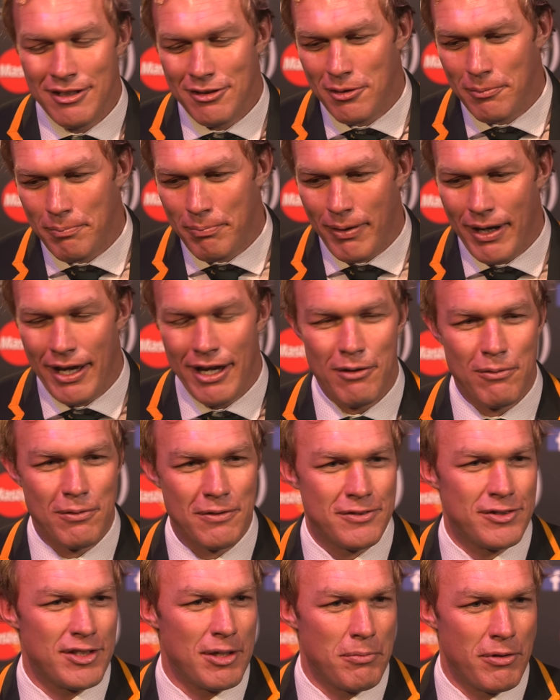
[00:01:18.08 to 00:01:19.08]
to play
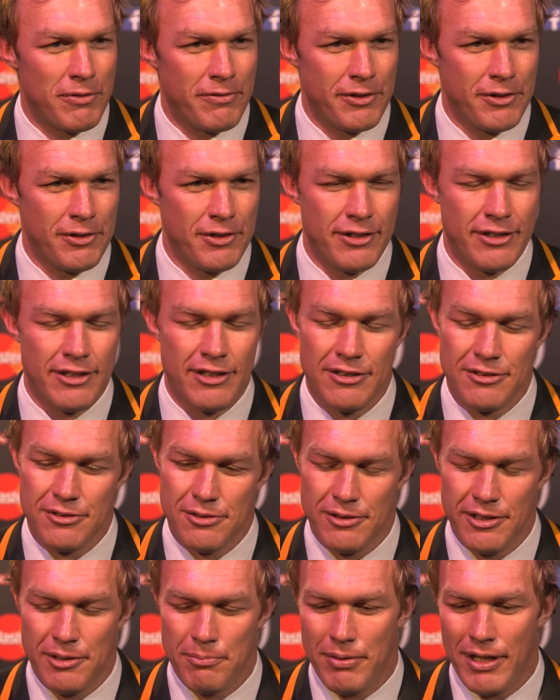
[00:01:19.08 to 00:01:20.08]
with some of your
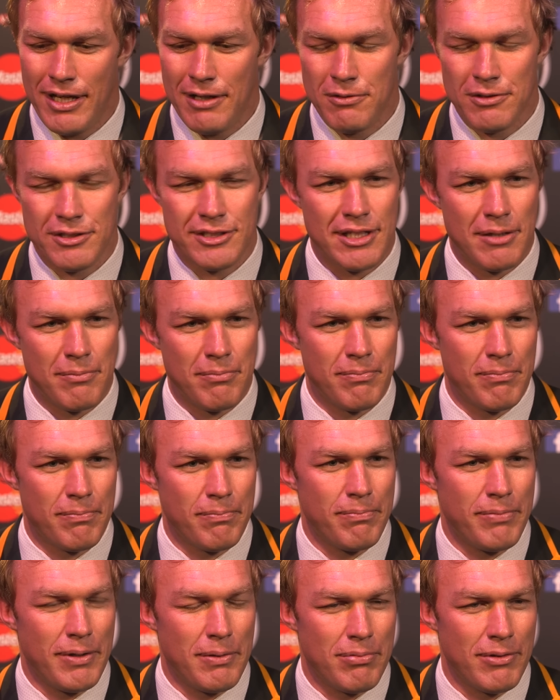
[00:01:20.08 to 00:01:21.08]
heroes, or you play with some
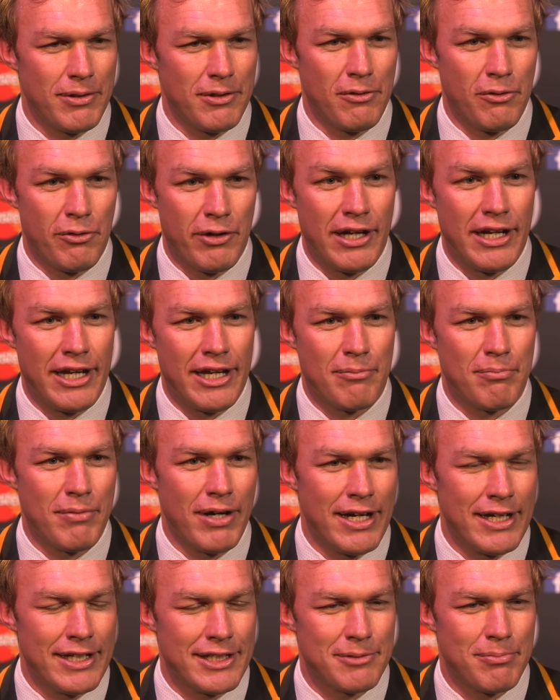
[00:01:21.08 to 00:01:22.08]
people you really
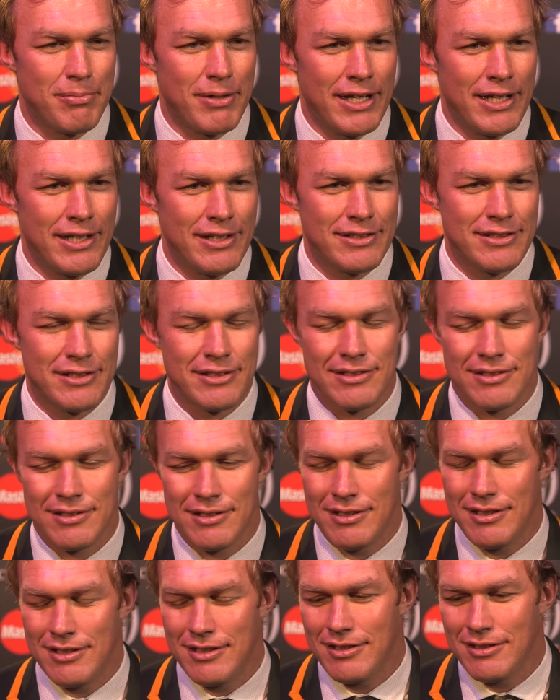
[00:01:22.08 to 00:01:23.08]
admire as players. It's,
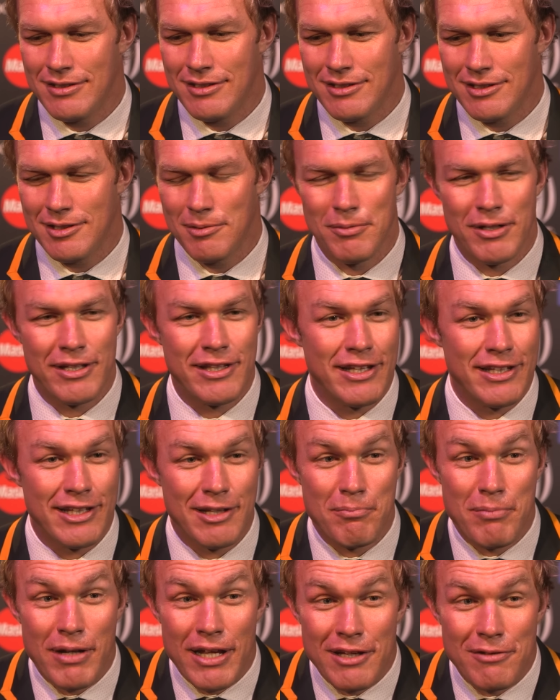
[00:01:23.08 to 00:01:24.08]
uh, it's a similar thing
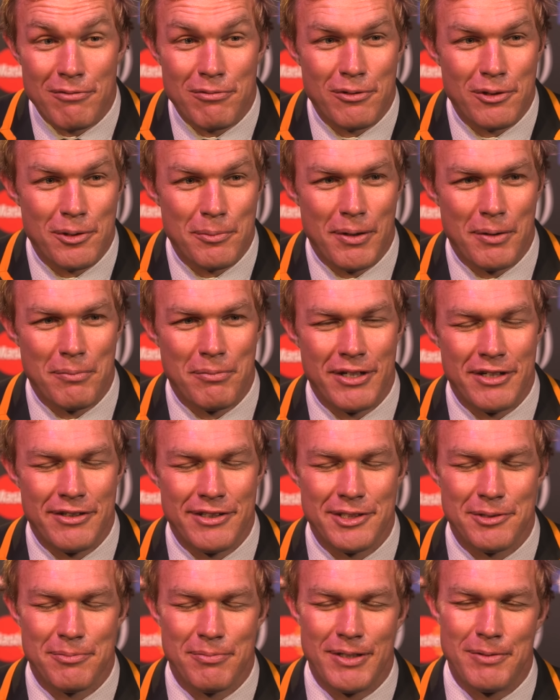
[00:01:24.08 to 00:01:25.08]
than playing for the
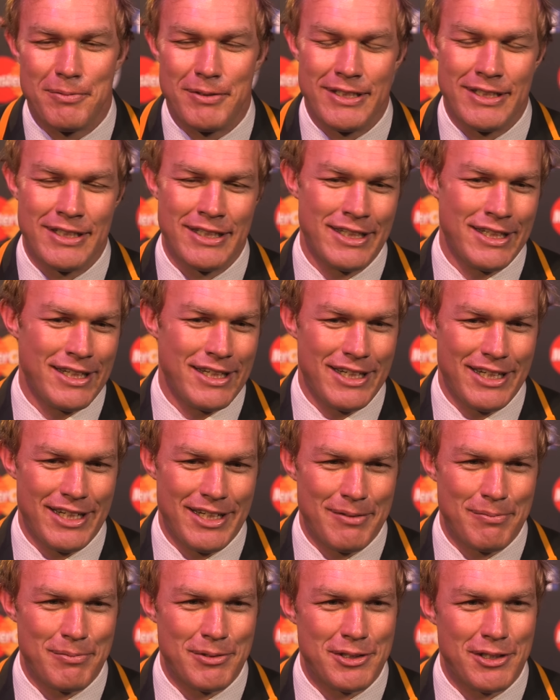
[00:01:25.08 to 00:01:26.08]
Barbarians maybe.
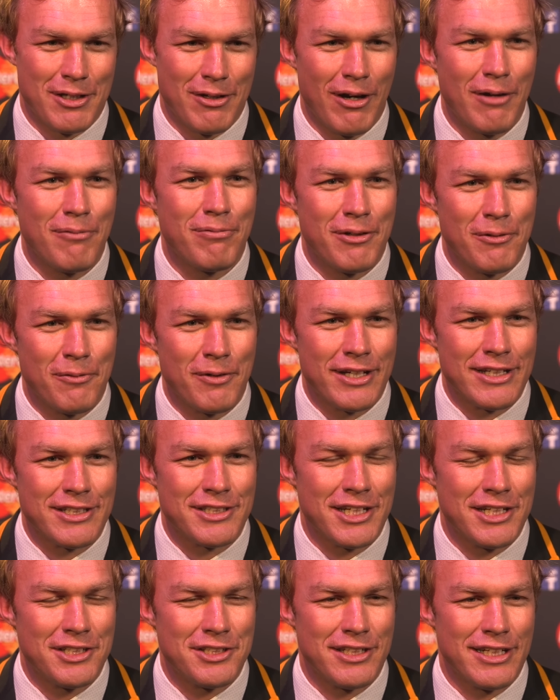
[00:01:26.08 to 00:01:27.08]
Um, so hopefully we can
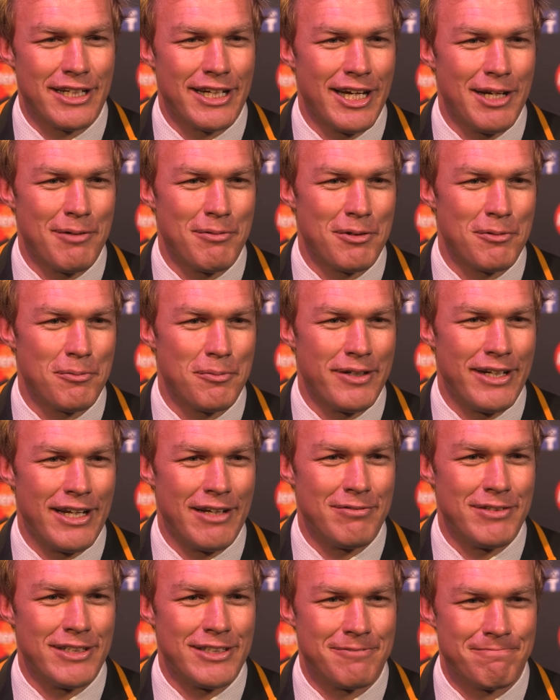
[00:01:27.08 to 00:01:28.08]
schedule a game, it'll be
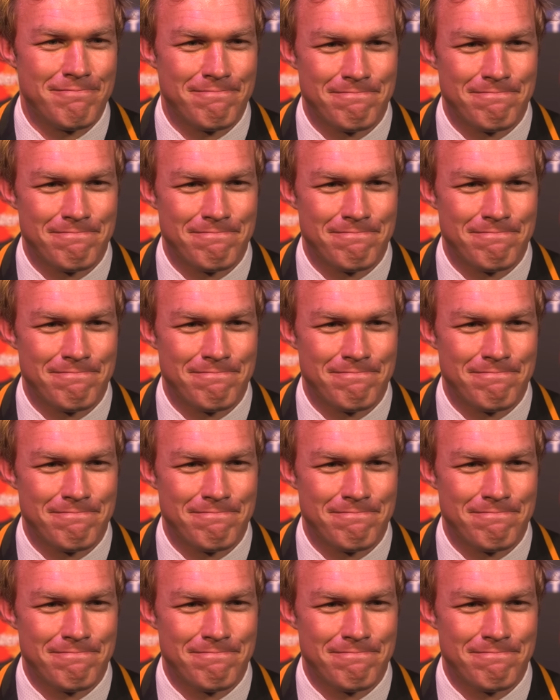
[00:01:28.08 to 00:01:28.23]
lovely.